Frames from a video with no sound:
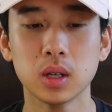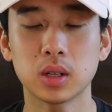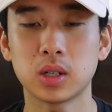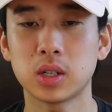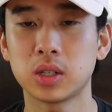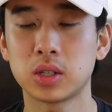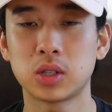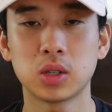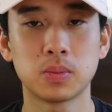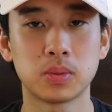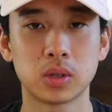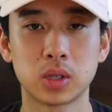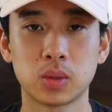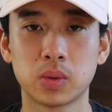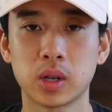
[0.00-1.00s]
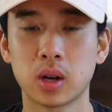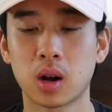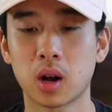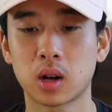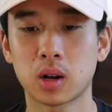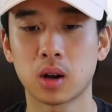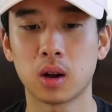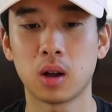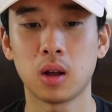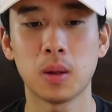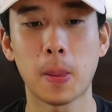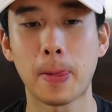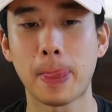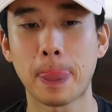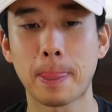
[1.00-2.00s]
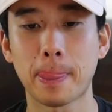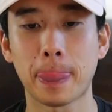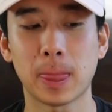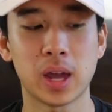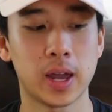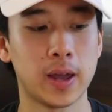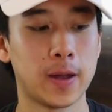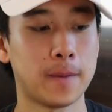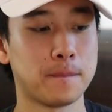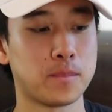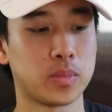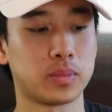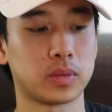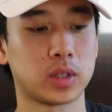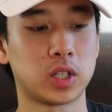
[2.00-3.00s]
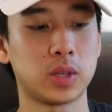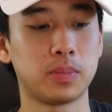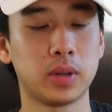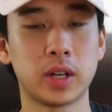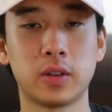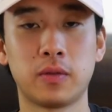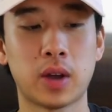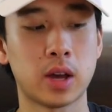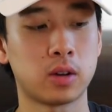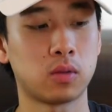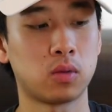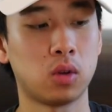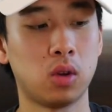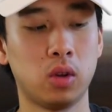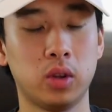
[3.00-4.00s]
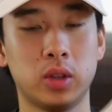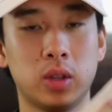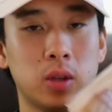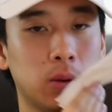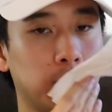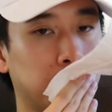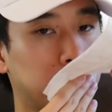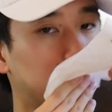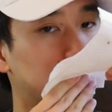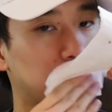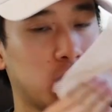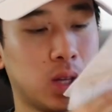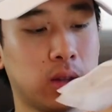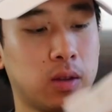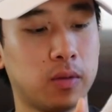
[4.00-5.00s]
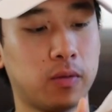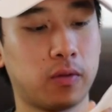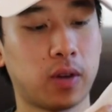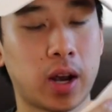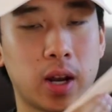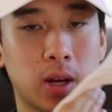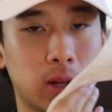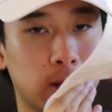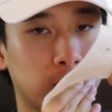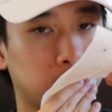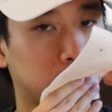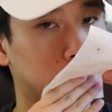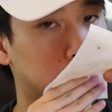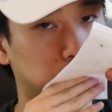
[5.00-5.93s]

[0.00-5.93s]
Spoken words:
she's a super sweetheart girl, and she played a vital role in the fight in